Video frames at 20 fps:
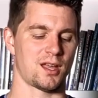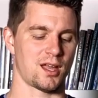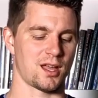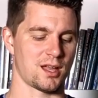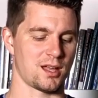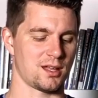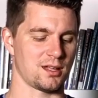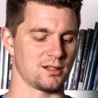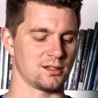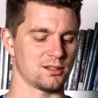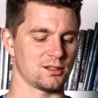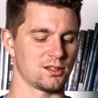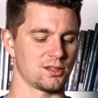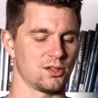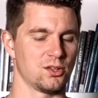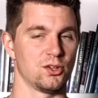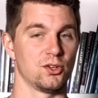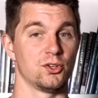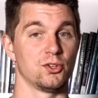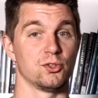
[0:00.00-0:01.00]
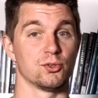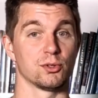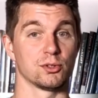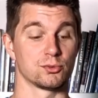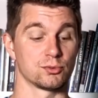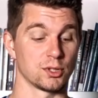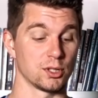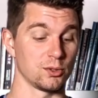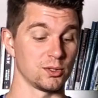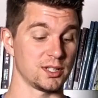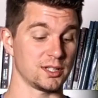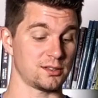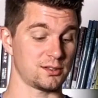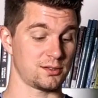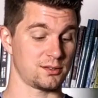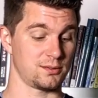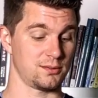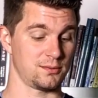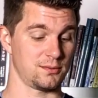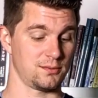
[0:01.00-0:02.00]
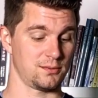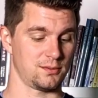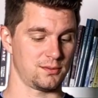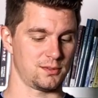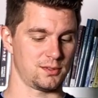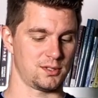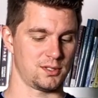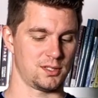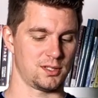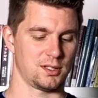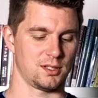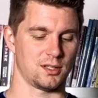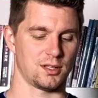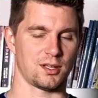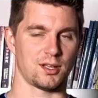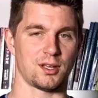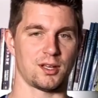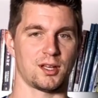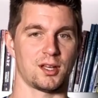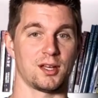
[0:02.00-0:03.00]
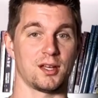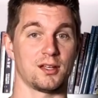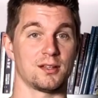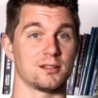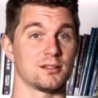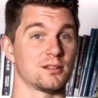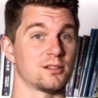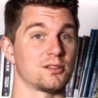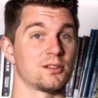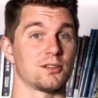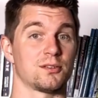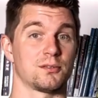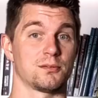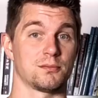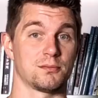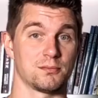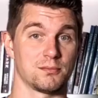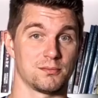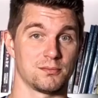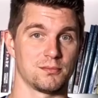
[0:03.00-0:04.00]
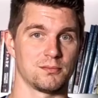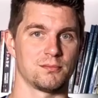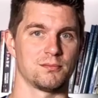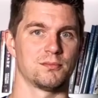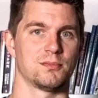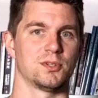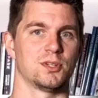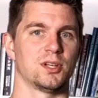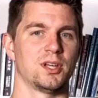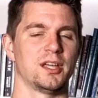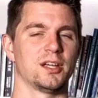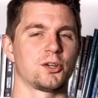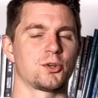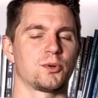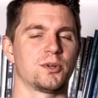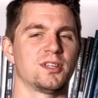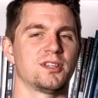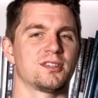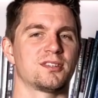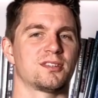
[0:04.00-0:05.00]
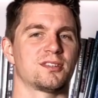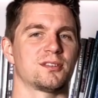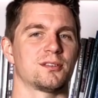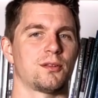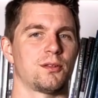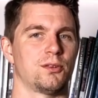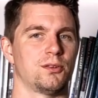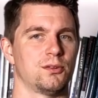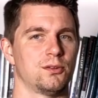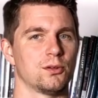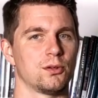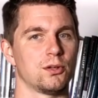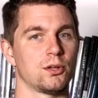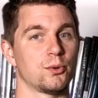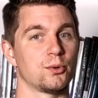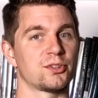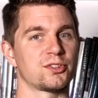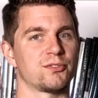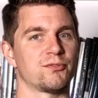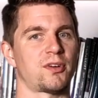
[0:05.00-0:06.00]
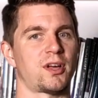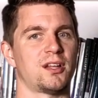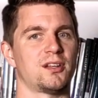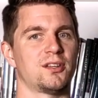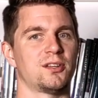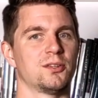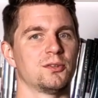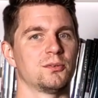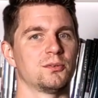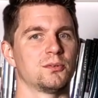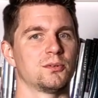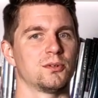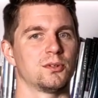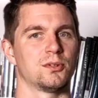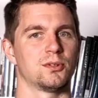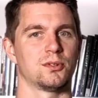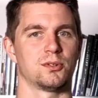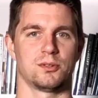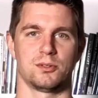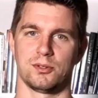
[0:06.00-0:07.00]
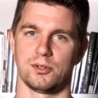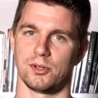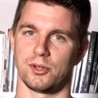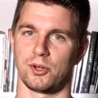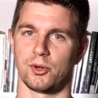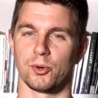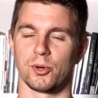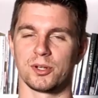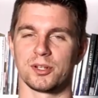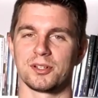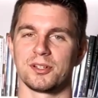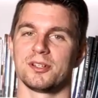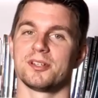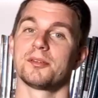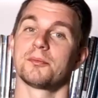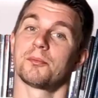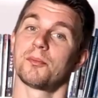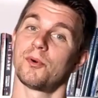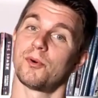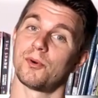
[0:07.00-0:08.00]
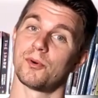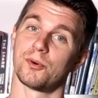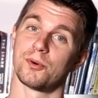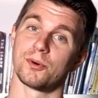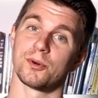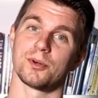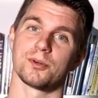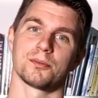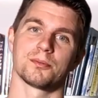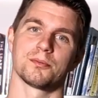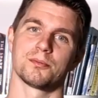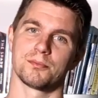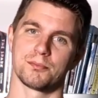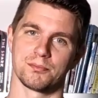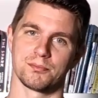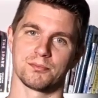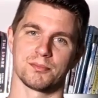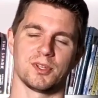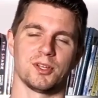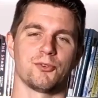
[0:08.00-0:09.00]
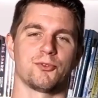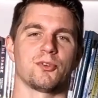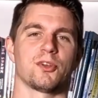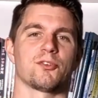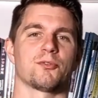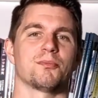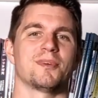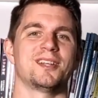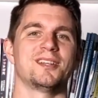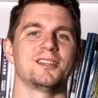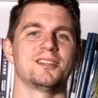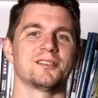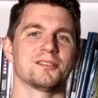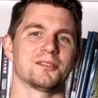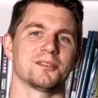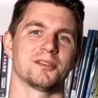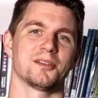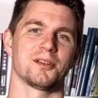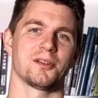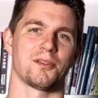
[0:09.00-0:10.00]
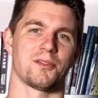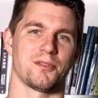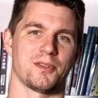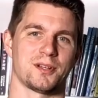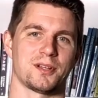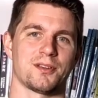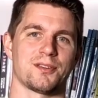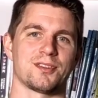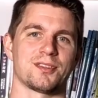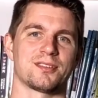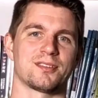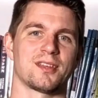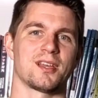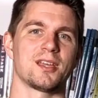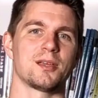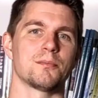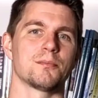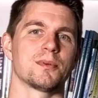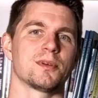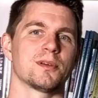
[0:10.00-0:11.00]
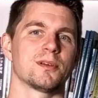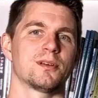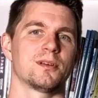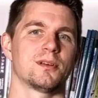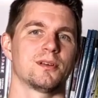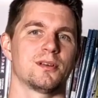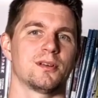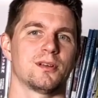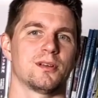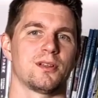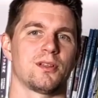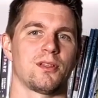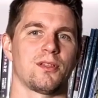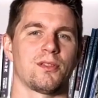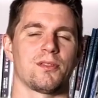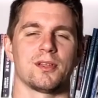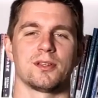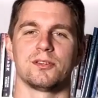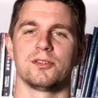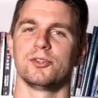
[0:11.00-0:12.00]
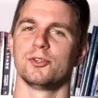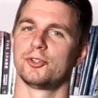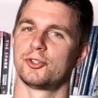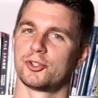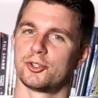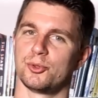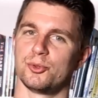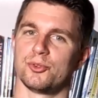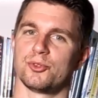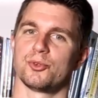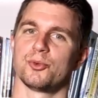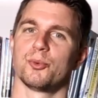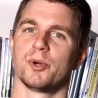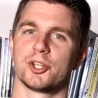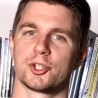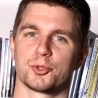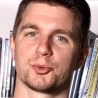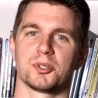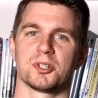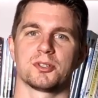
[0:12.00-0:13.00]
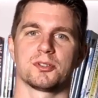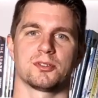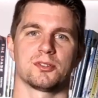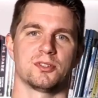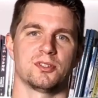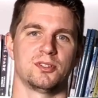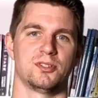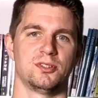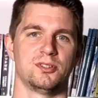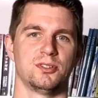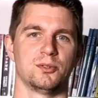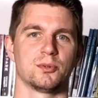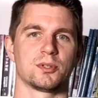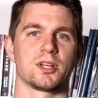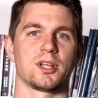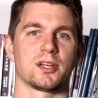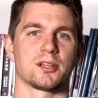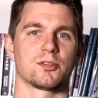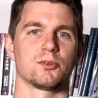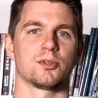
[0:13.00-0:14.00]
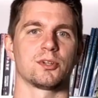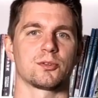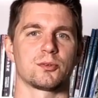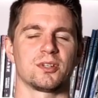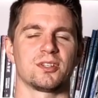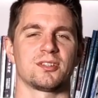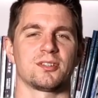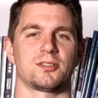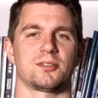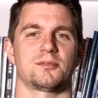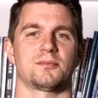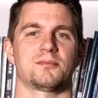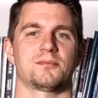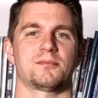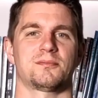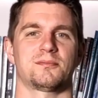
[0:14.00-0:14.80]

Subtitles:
and you will roll it and increase your lowest value accordingly, or if you have many that are the same, then you choose which one you would like to increase.